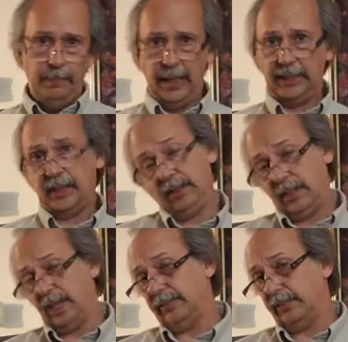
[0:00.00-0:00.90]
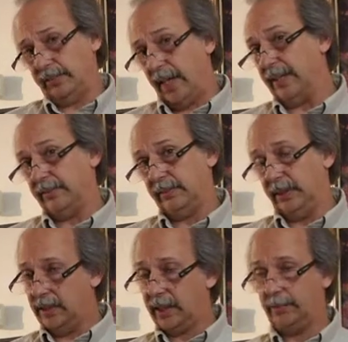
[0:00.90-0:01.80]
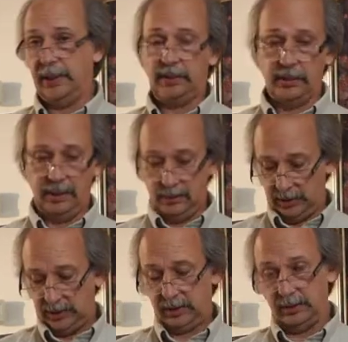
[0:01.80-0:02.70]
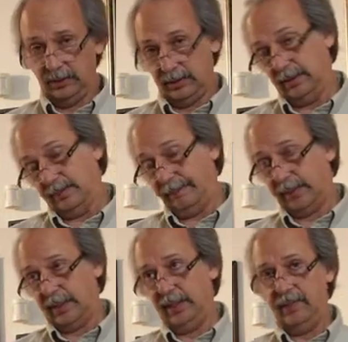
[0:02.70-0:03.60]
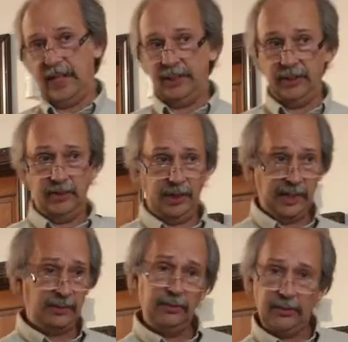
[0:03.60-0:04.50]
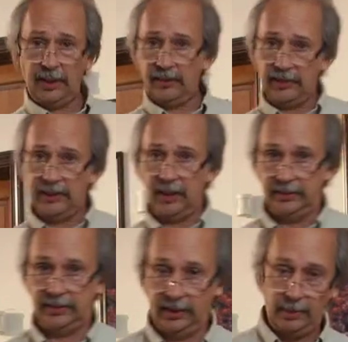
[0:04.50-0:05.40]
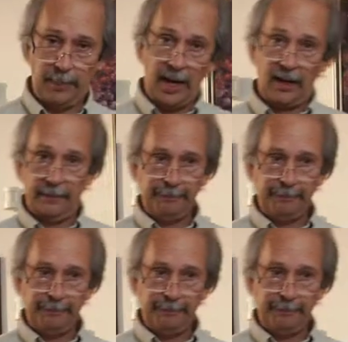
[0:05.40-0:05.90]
pick it. You can also test. You can take a picture, and with digital, the advantage is you can actually see the results and compare